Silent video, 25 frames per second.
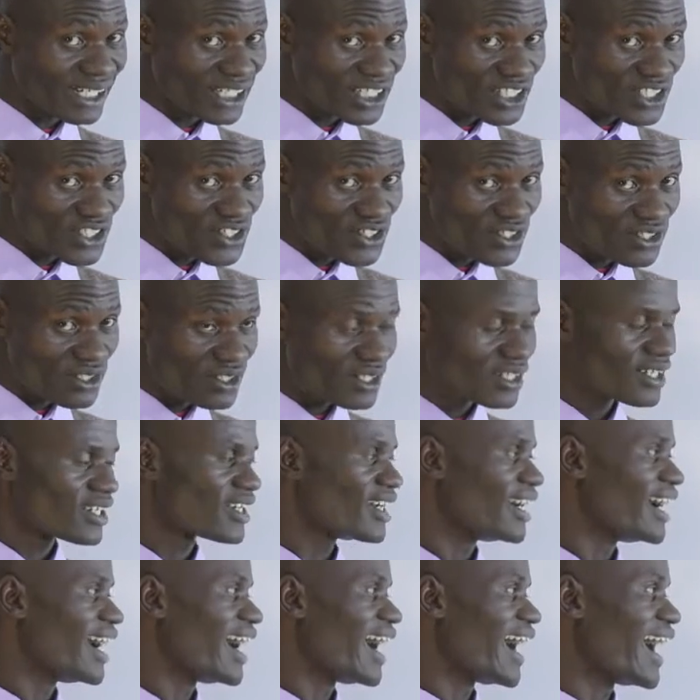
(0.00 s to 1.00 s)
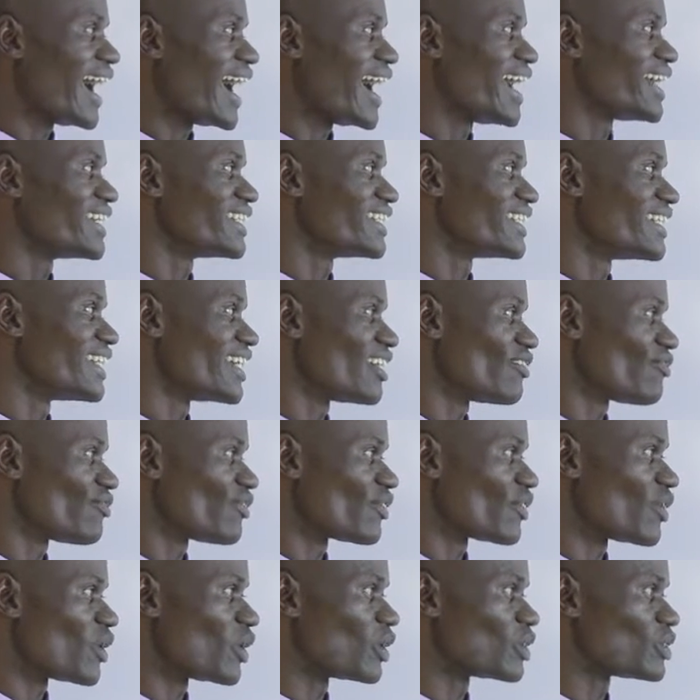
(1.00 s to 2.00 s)
Ridge and
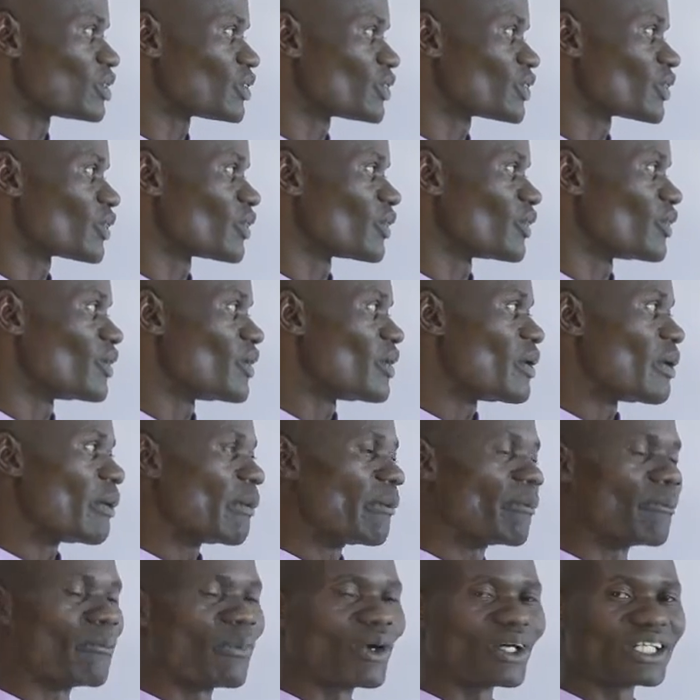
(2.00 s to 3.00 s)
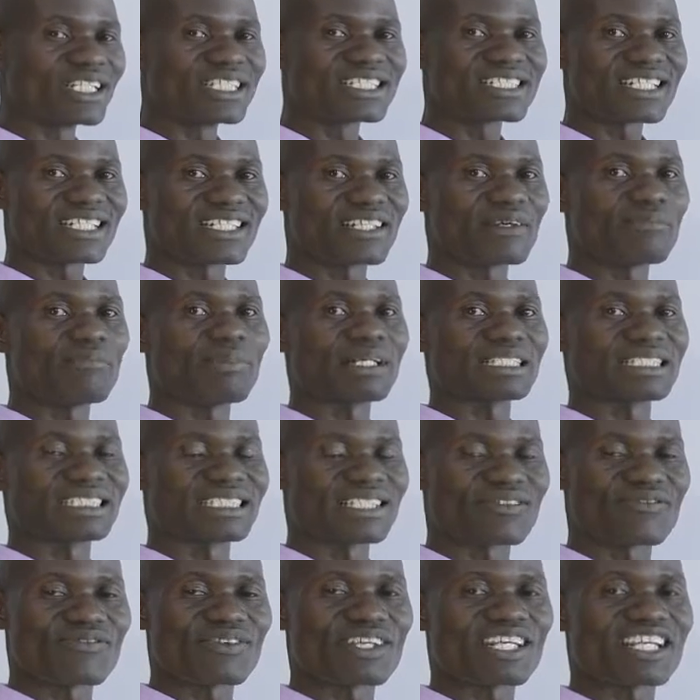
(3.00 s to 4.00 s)
therefore also monitor the
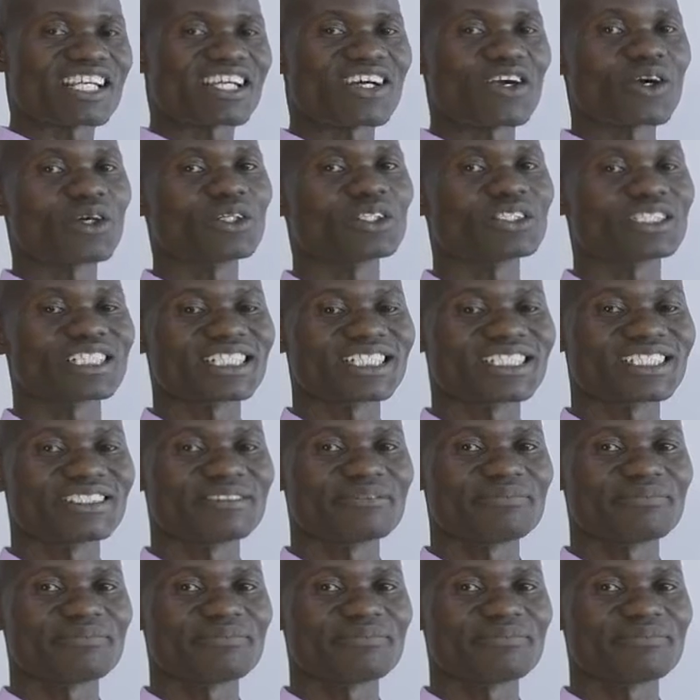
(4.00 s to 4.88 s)
Pacific Ocean.